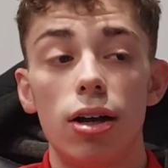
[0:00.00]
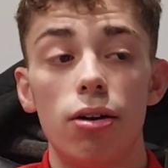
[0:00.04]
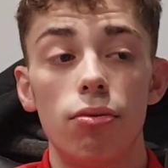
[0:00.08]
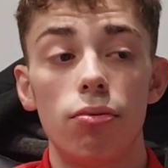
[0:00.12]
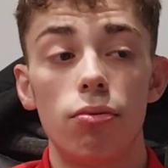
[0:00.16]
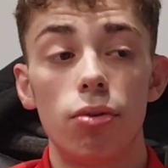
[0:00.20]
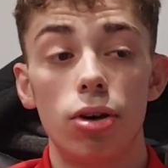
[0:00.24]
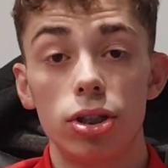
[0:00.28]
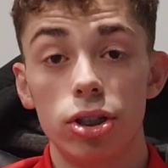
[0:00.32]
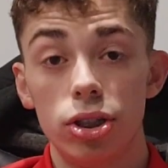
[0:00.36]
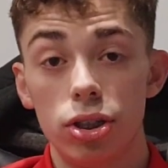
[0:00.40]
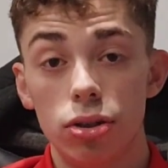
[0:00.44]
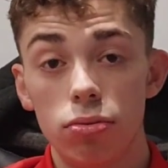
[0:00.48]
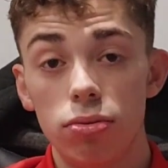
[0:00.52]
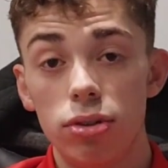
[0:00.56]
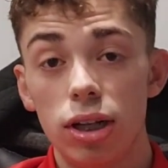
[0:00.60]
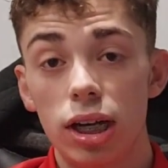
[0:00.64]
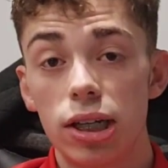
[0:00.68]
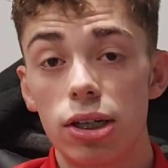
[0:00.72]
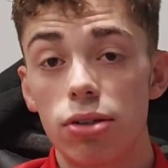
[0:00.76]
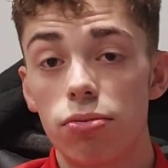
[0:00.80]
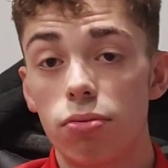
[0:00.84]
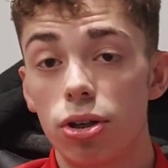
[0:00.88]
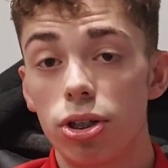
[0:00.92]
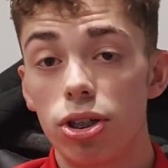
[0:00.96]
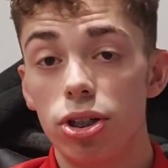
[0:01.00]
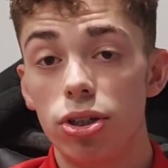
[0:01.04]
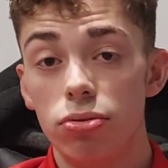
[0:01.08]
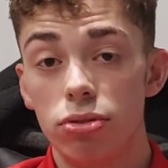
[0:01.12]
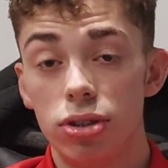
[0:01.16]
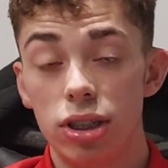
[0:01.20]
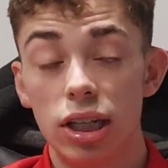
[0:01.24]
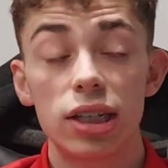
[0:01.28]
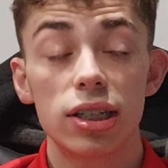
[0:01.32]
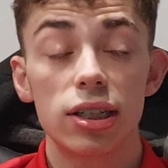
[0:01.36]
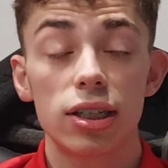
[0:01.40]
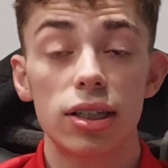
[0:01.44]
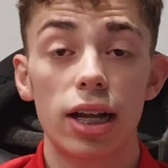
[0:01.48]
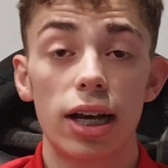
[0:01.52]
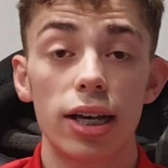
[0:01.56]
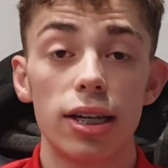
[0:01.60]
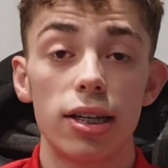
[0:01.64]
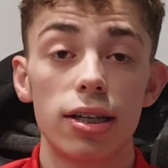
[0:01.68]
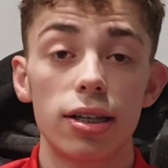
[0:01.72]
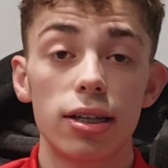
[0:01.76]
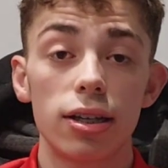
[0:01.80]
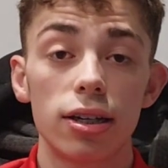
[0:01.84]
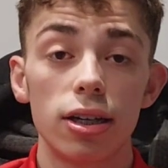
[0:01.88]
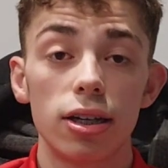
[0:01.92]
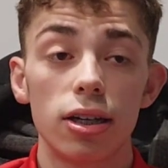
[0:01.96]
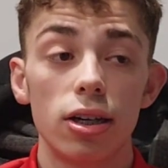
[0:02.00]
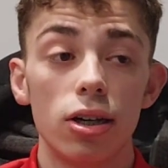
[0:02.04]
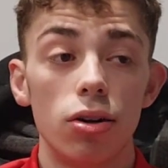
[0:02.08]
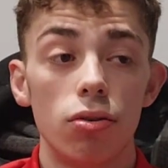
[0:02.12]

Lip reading: What you like, what you dislike,